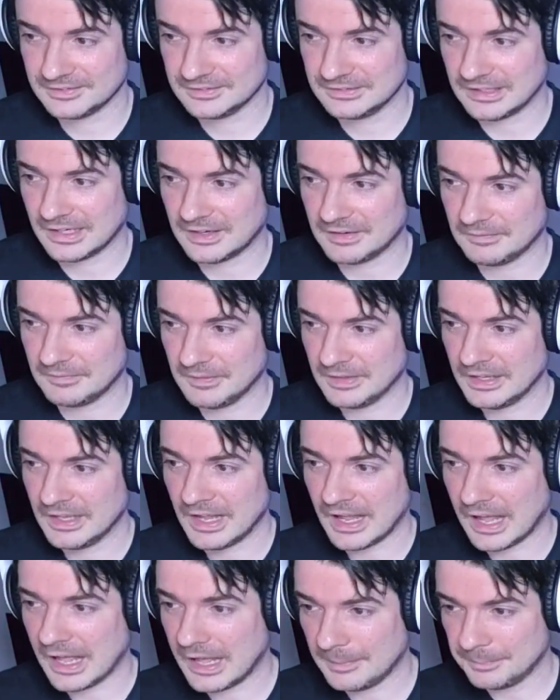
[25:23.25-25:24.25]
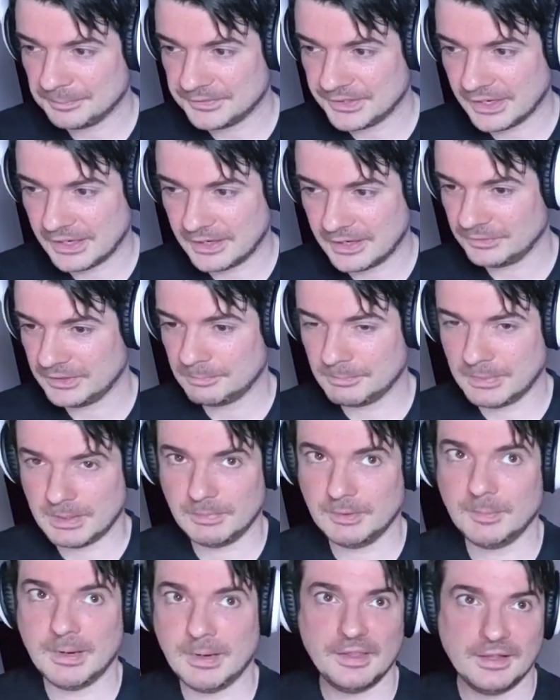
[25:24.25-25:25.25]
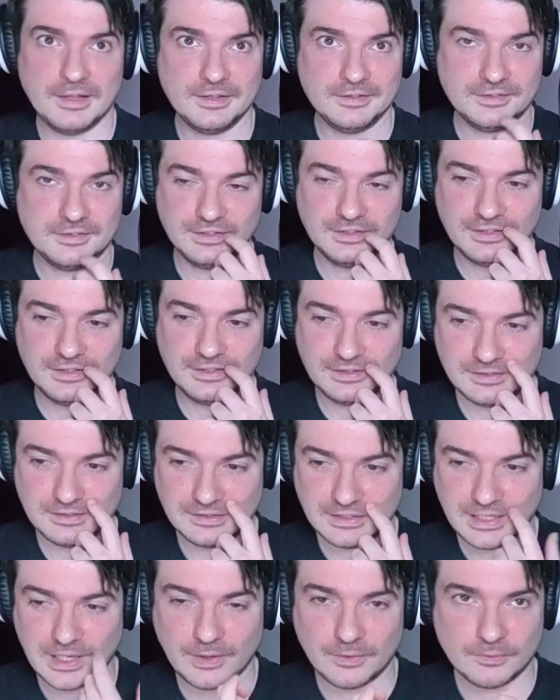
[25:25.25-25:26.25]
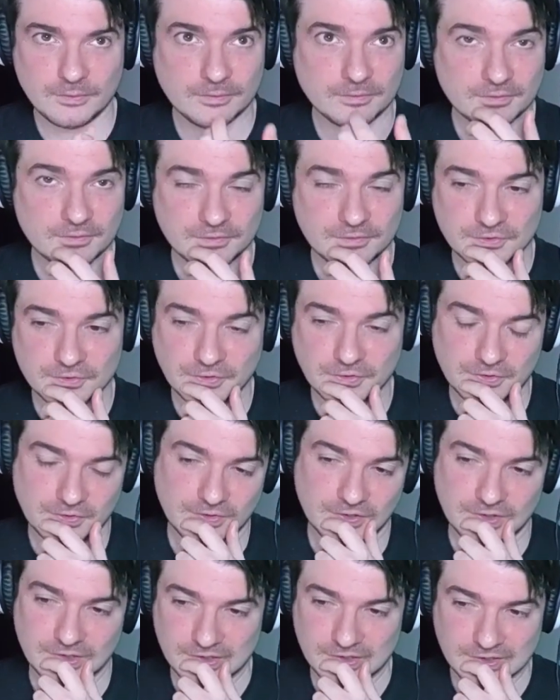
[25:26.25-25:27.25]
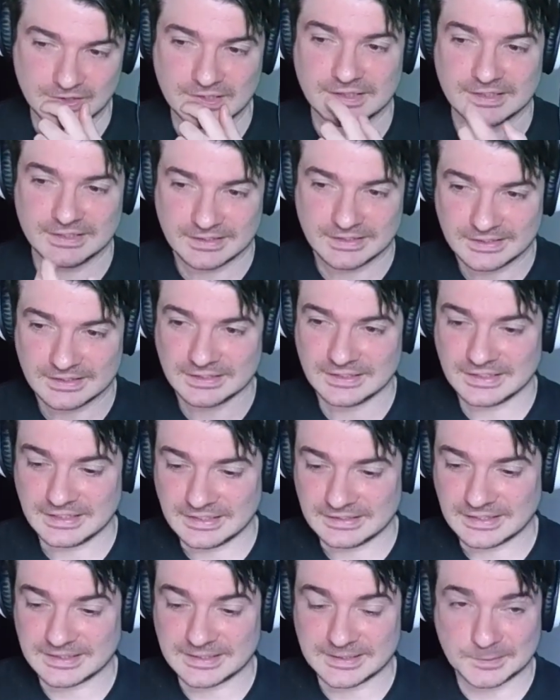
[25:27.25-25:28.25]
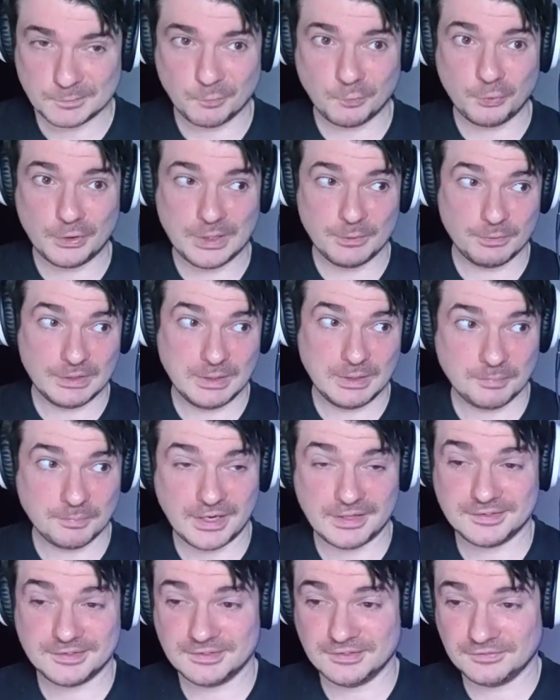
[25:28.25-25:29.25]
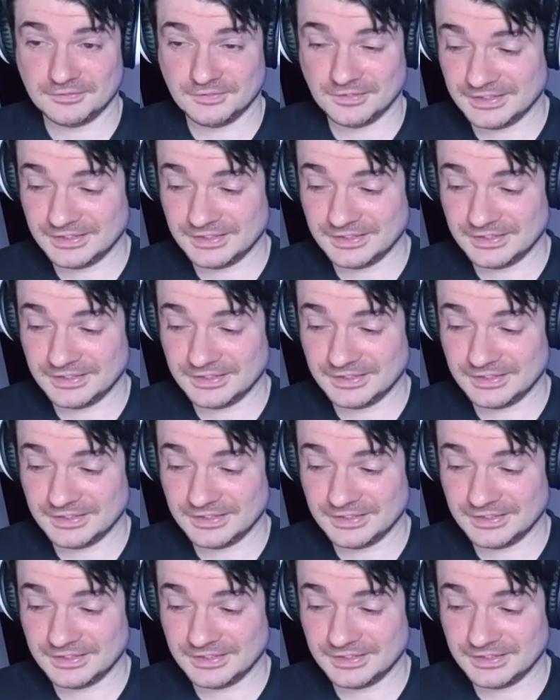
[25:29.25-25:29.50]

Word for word: They're up there with Babymetal, I think, now. So that's really, really impressive.